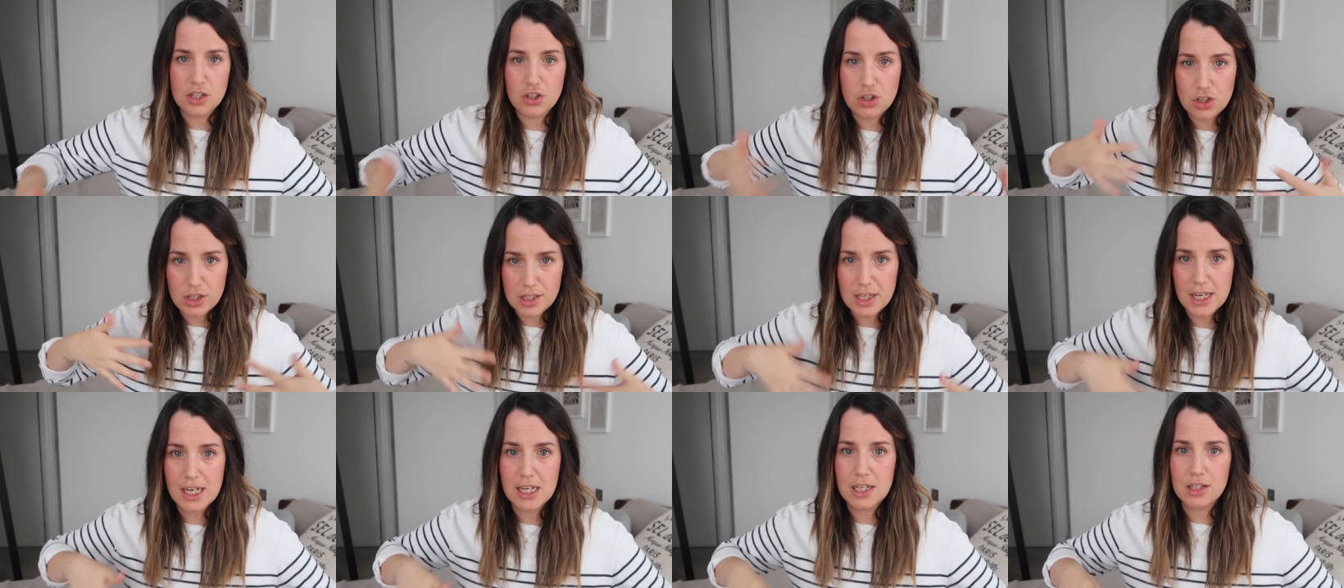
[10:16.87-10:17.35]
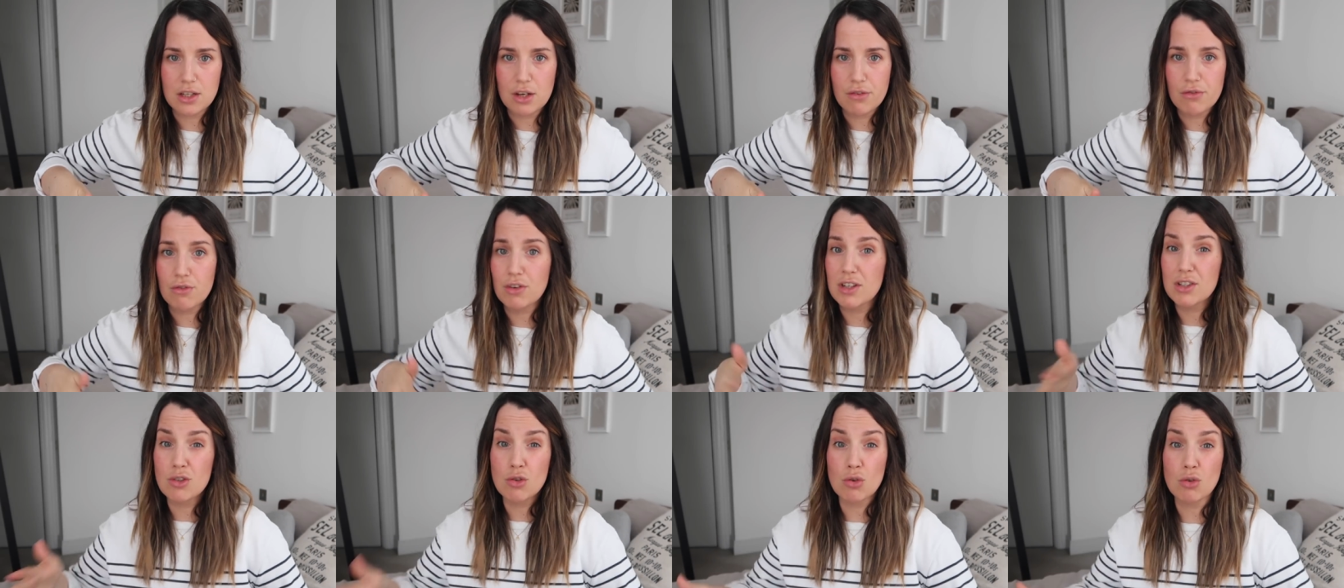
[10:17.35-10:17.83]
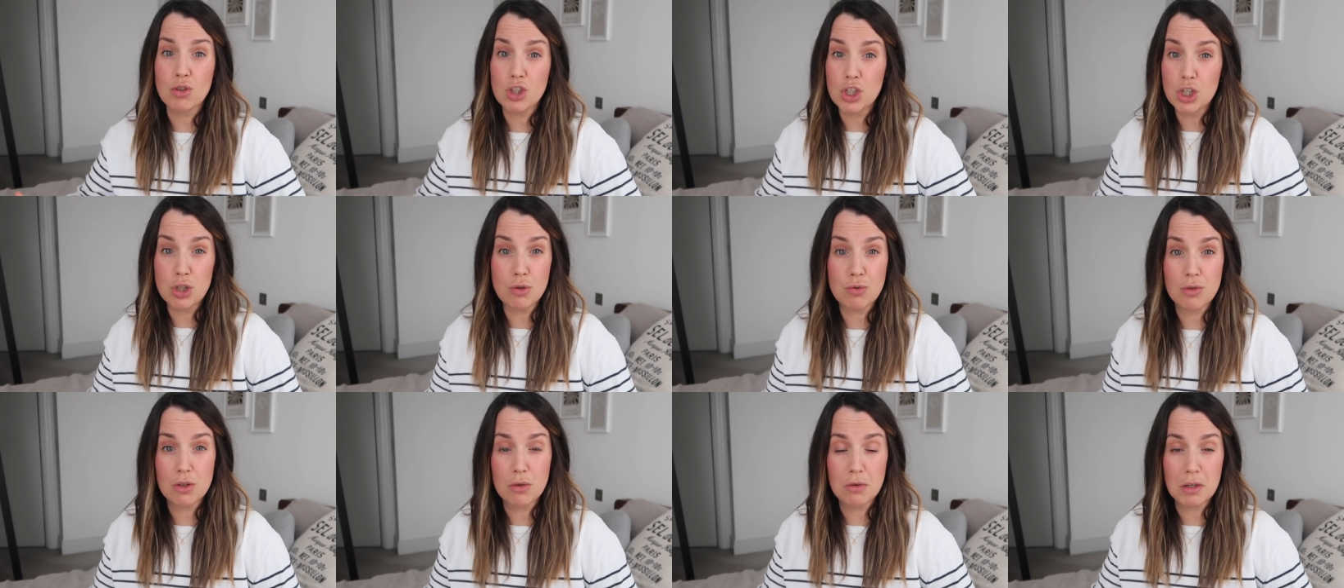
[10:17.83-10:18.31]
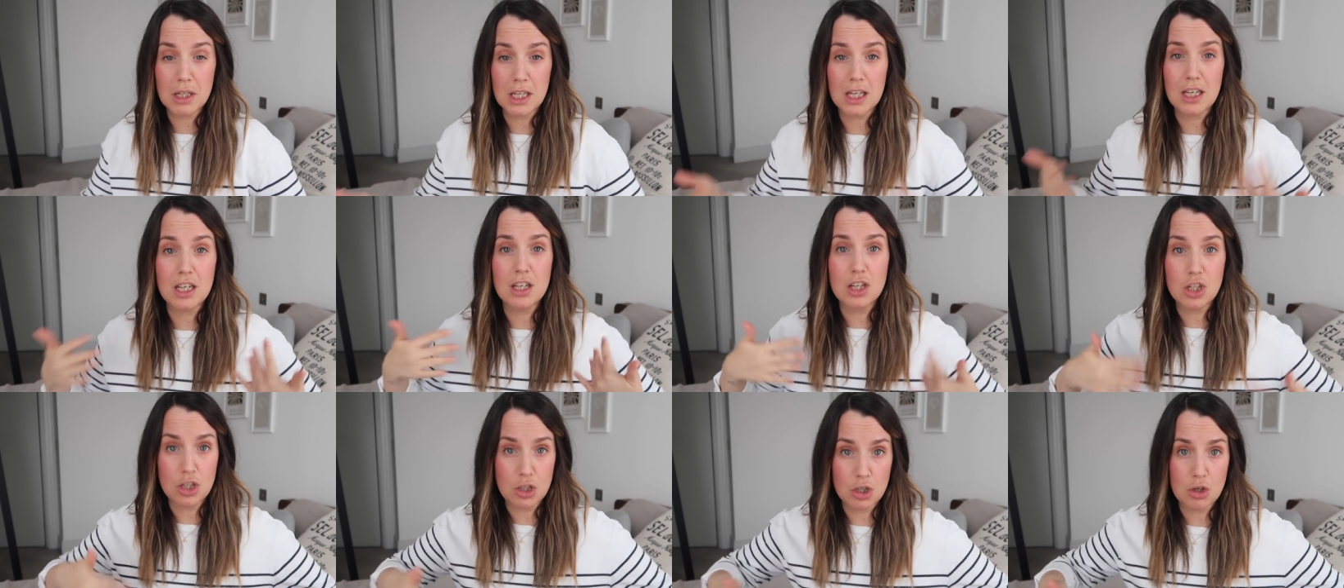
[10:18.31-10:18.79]
It just takes over. It's not you doing
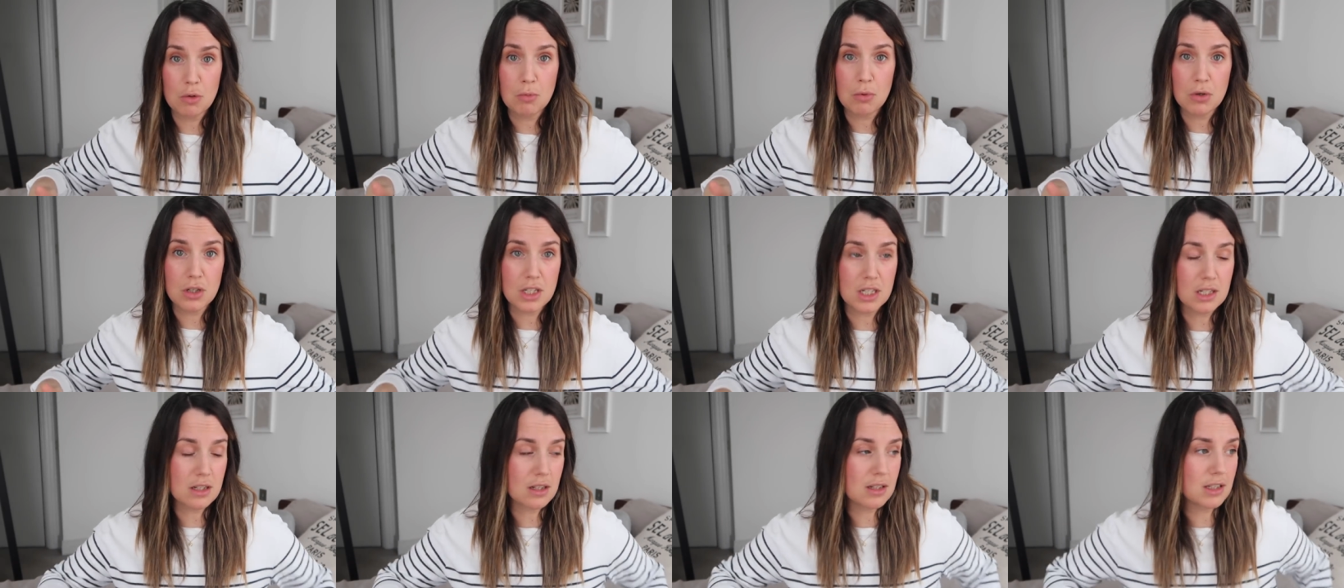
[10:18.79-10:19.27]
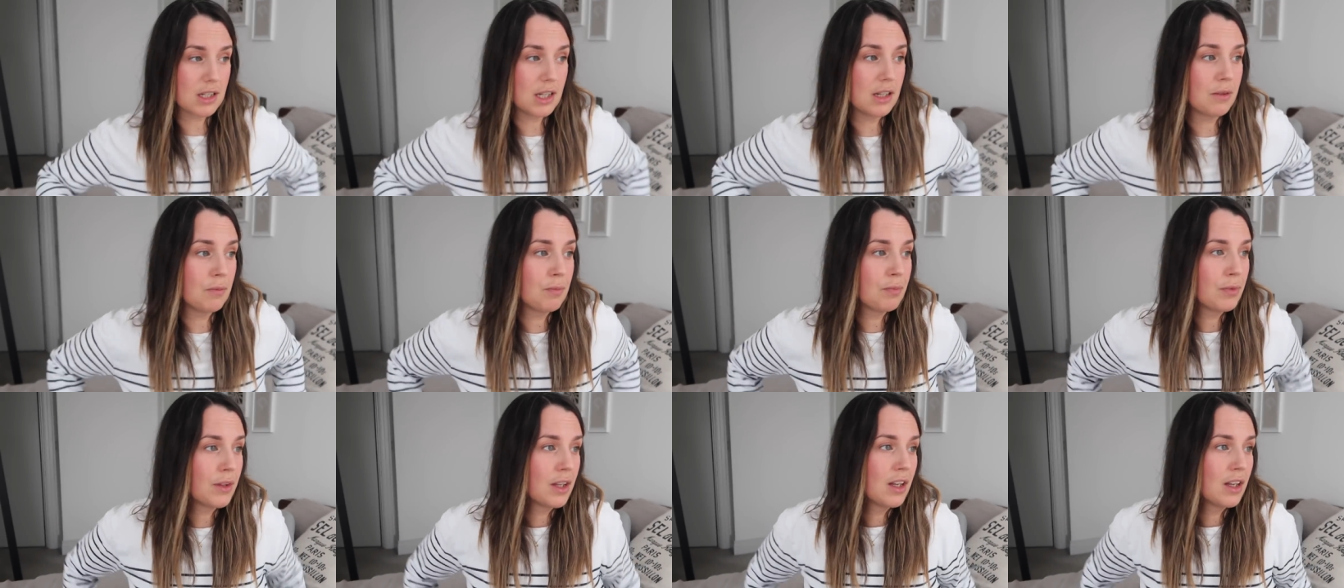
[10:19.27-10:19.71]
it. Your body does it.